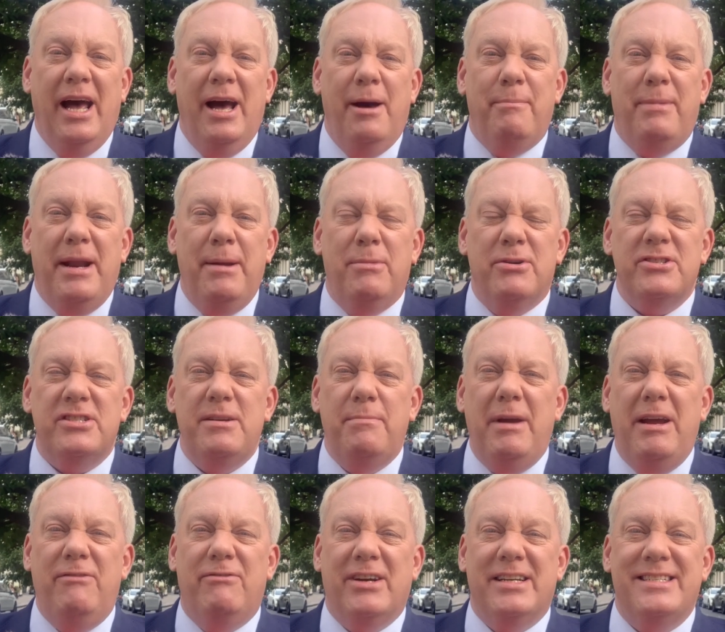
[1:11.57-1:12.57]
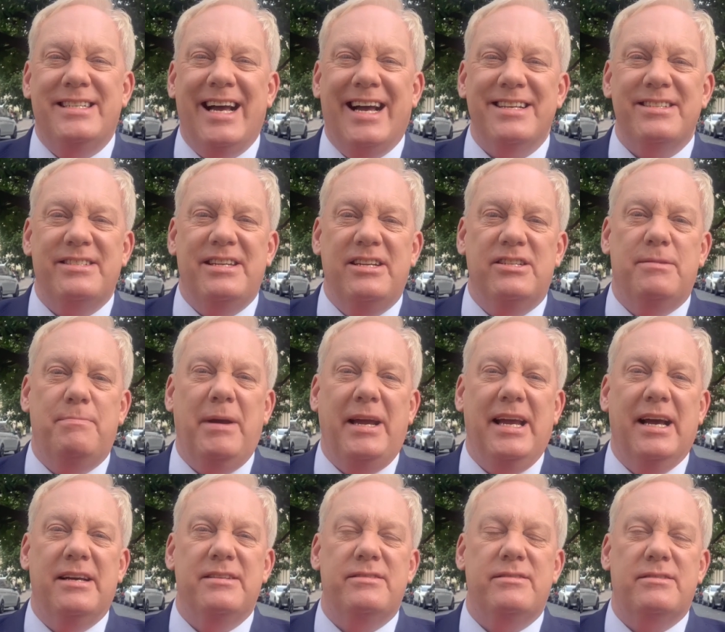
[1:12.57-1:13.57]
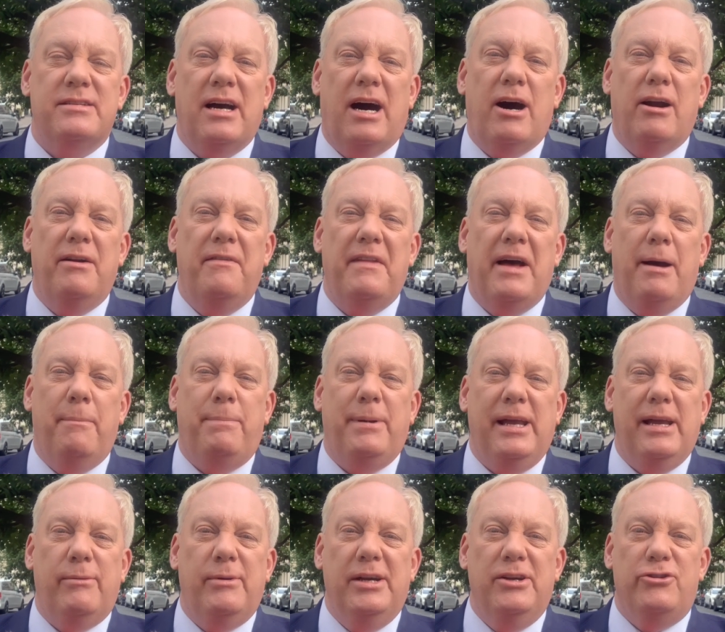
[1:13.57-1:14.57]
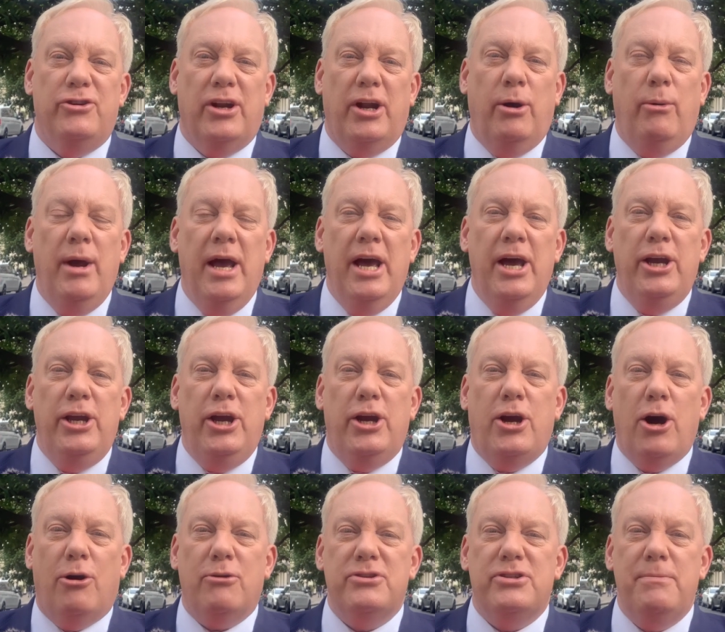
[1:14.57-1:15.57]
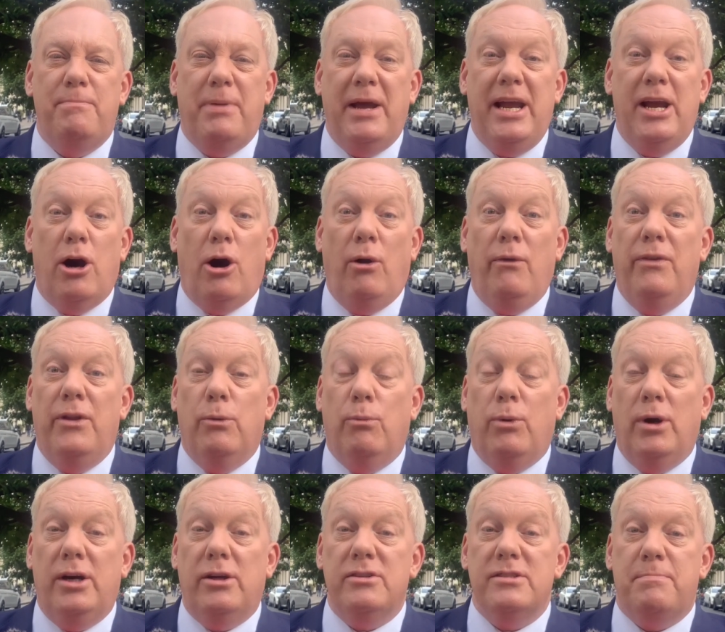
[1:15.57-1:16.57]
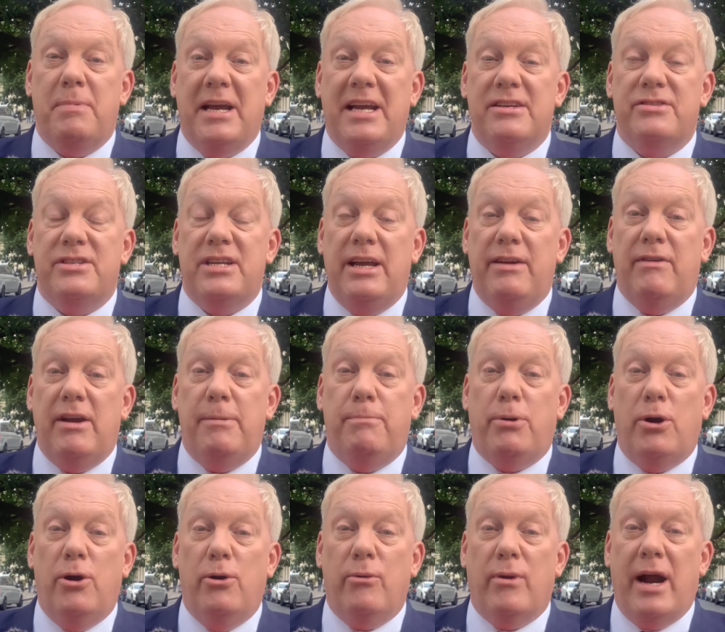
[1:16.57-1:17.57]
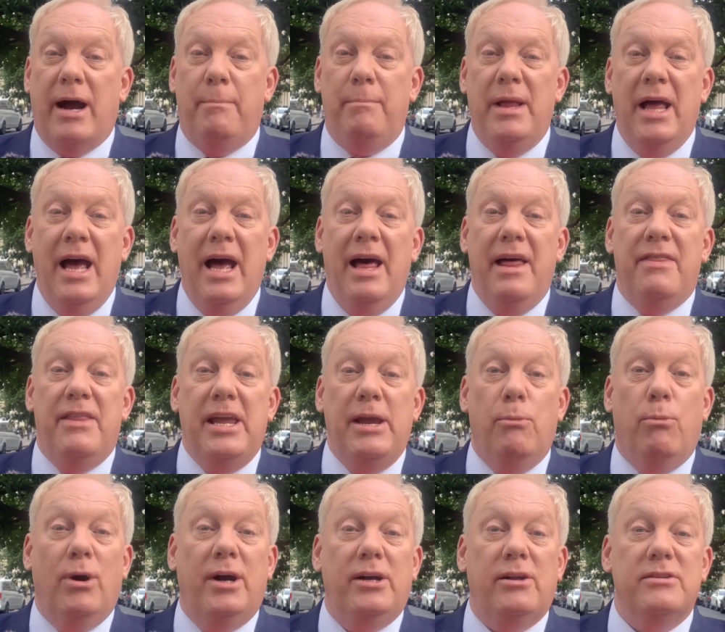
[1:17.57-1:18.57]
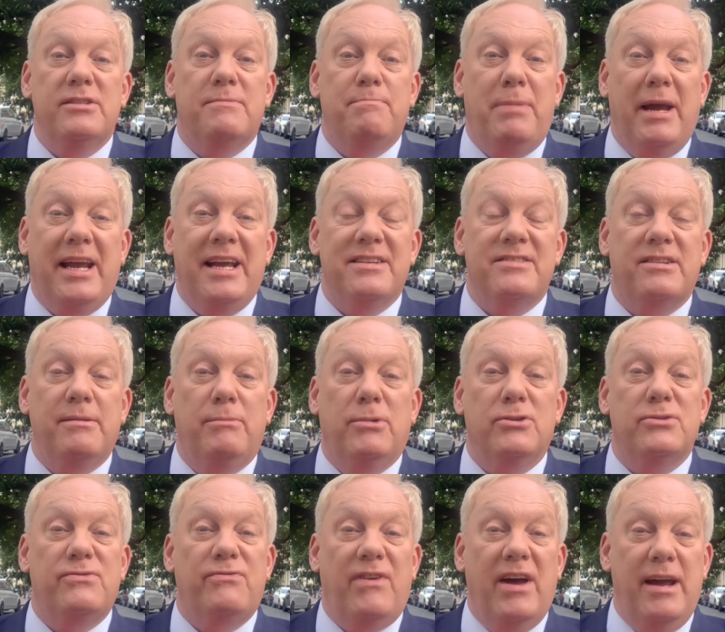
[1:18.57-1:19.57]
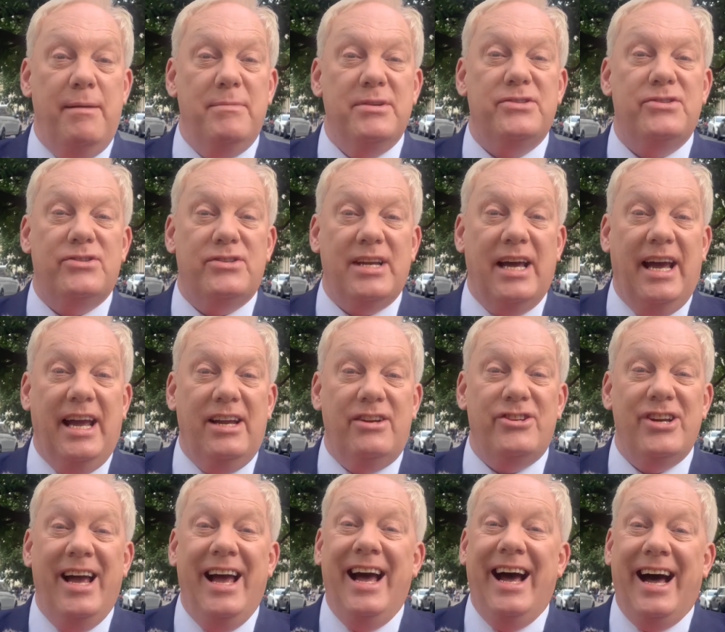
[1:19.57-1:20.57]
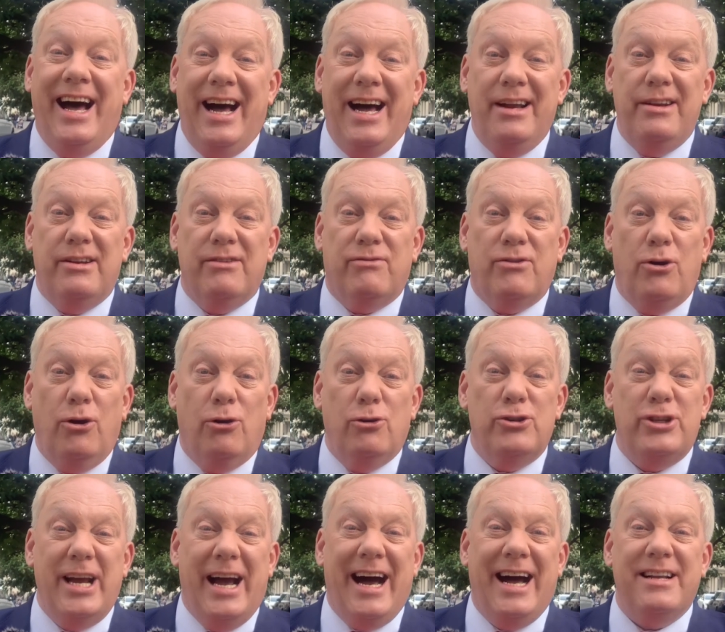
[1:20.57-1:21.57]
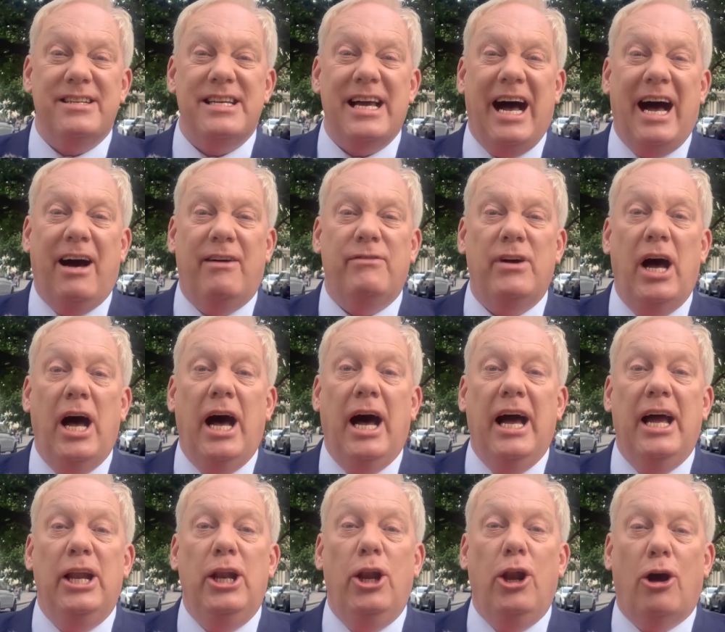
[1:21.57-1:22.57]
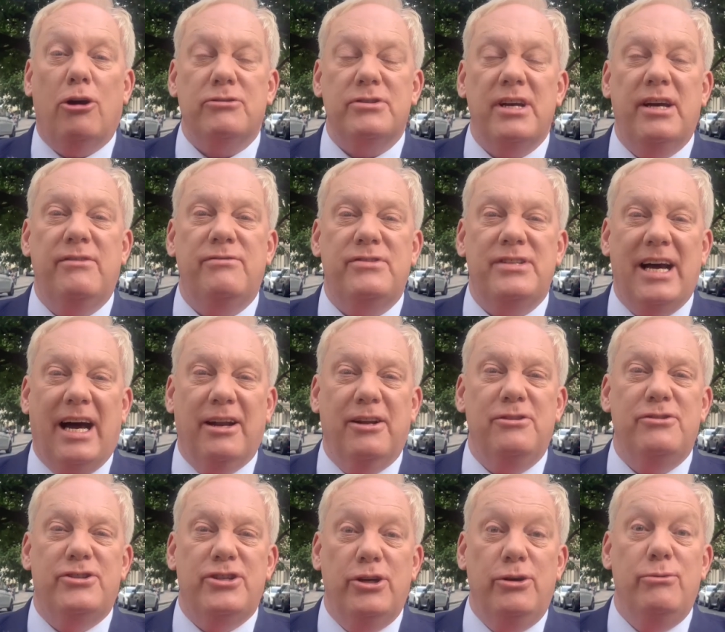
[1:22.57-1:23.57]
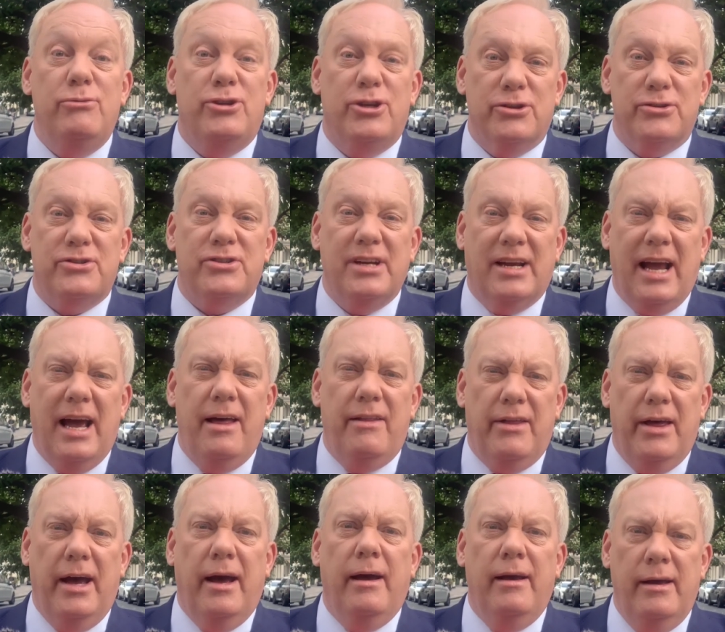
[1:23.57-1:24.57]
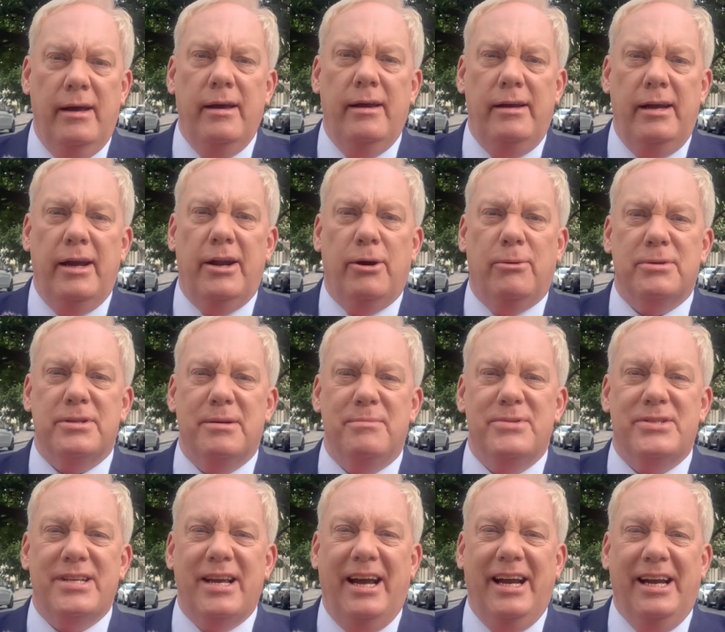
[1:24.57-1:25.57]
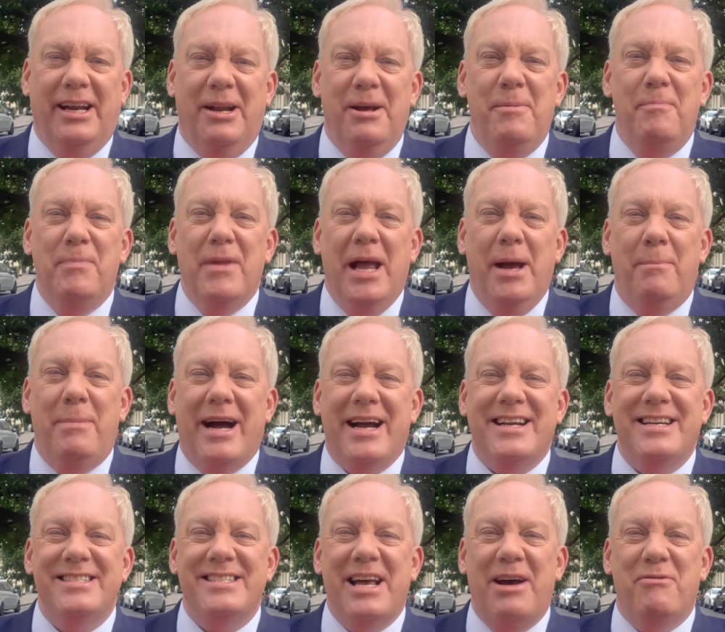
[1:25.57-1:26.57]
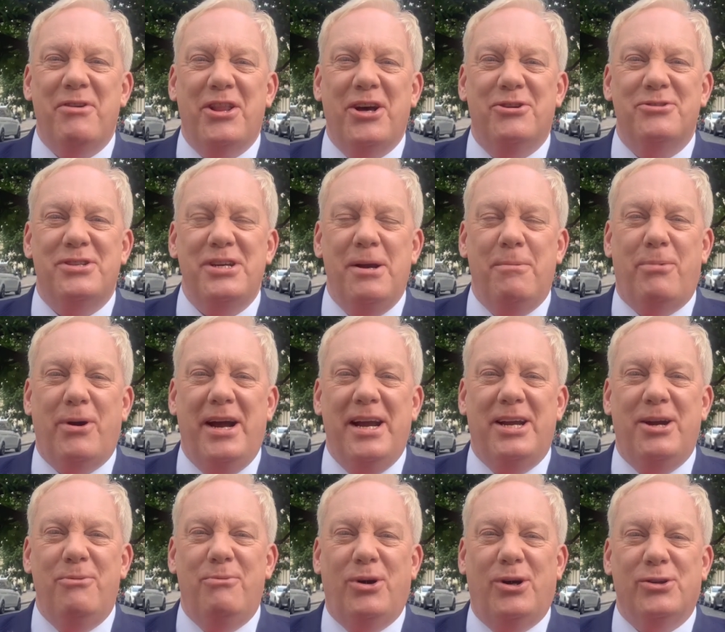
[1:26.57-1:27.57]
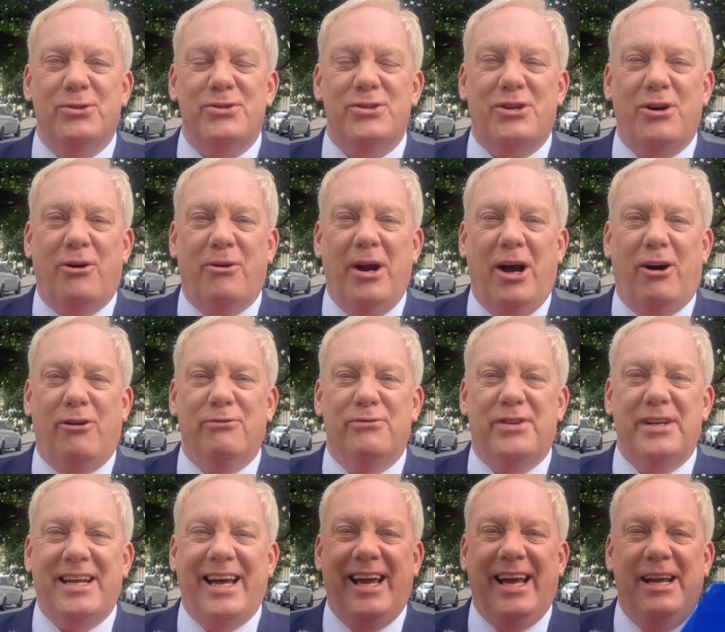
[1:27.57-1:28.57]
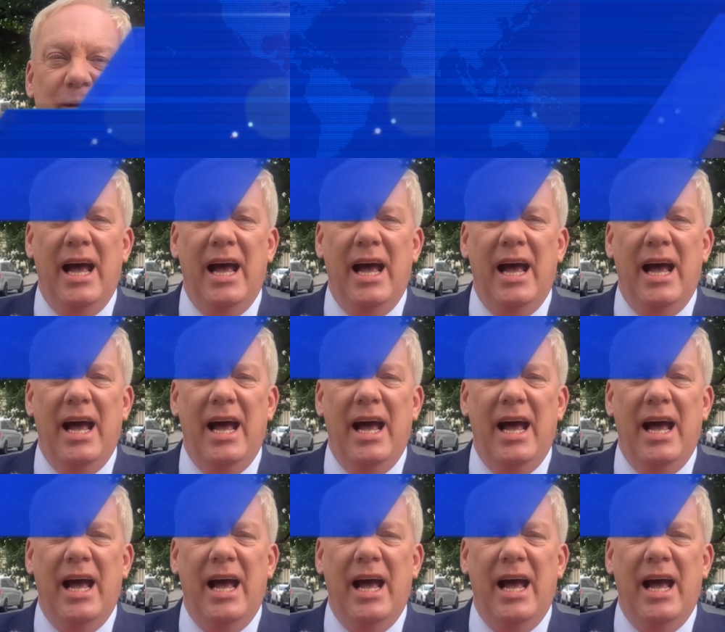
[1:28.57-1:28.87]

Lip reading: But it must have been fantastic to be a star in that period, you know. You got to be on the world's biggest TV program, the world's biggest and most famous stage, and of course you had to have a lot of talent too just to get there. You know what I'm saying? Back as ever though to your breaking ball story of the day.